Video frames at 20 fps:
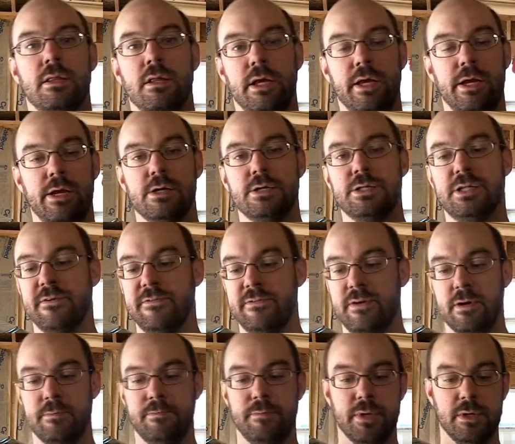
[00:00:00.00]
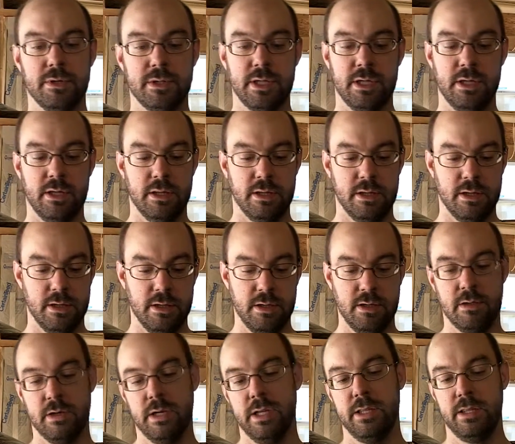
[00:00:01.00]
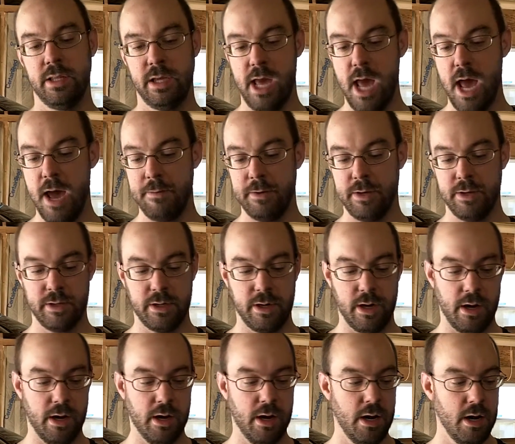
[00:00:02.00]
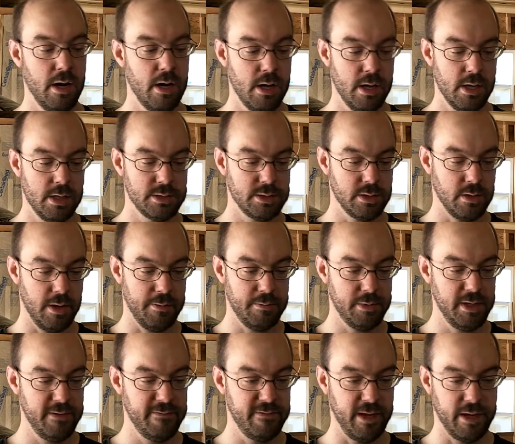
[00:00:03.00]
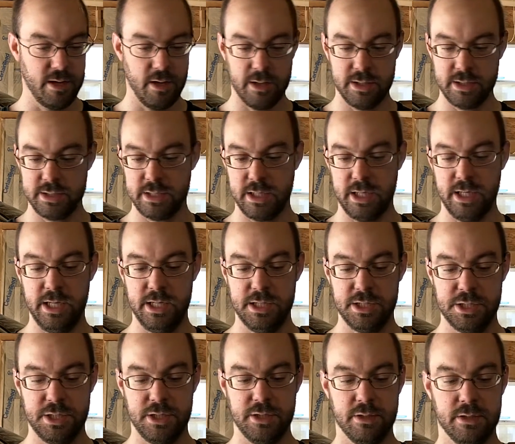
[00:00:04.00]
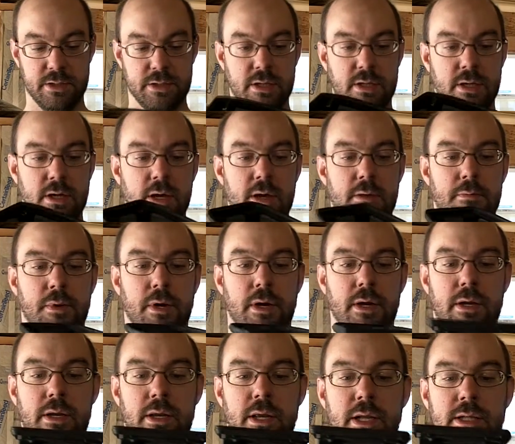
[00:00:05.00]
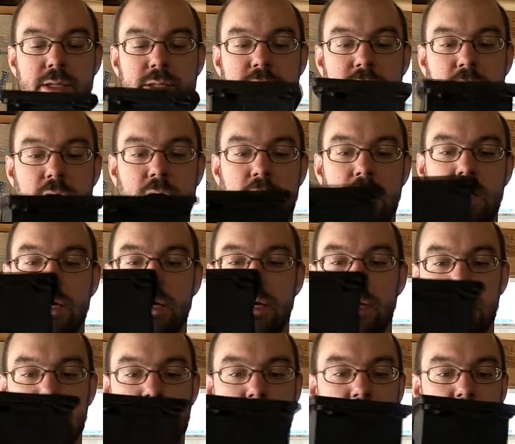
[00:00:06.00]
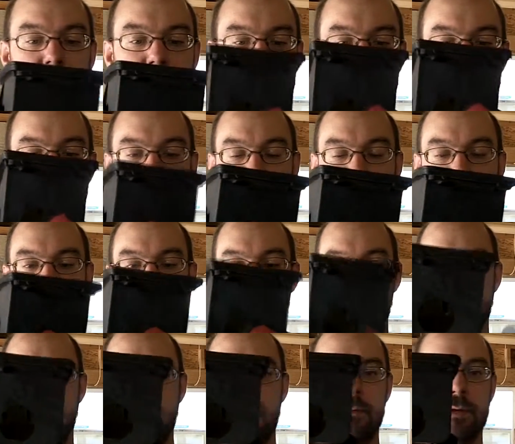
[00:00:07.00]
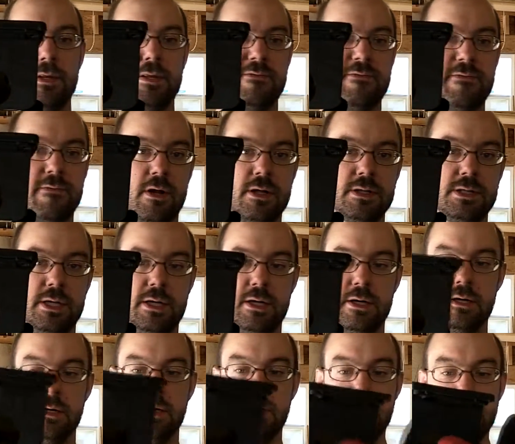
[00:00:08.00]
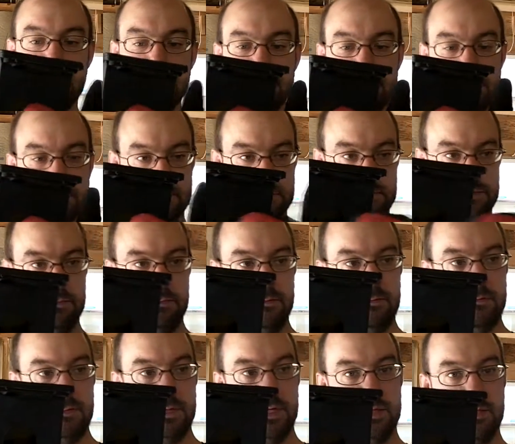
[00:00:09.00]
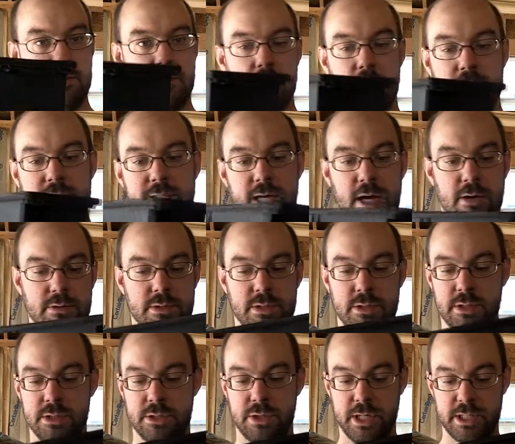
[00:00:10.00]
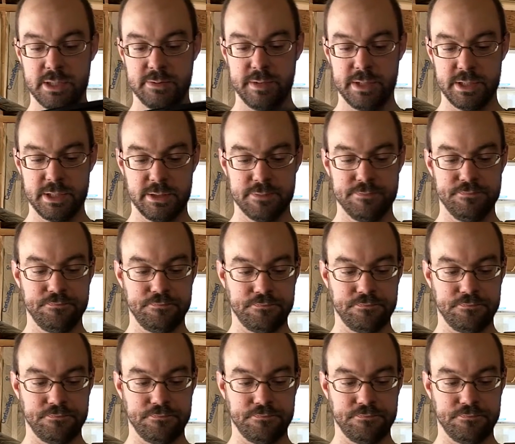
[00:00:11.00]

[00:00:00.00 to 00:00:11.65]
gear shifter built into in the cabin of the car. So I believe they call this a heat shield, but it's the shifter cable came in the front here and then runs out to the transmission.